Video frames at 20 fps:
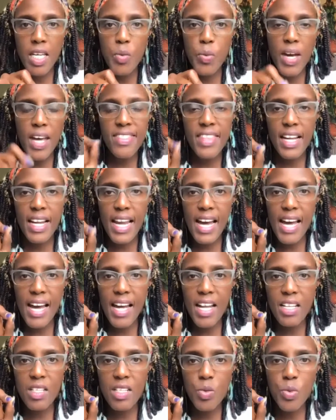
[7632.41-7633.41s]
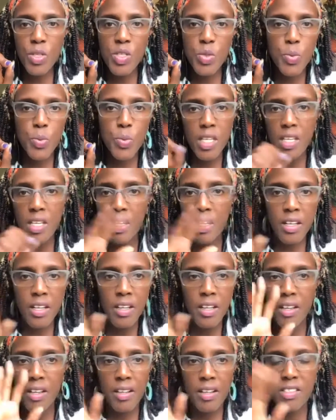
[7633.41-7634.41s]
We had the land, which
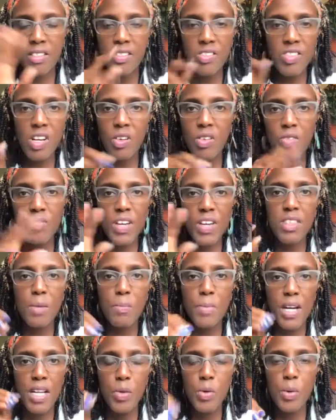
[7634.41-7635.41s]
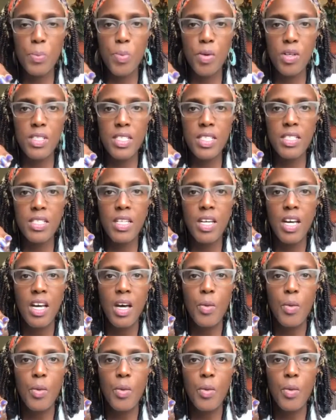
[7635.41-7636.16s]
we struggled to find the money. We bought it.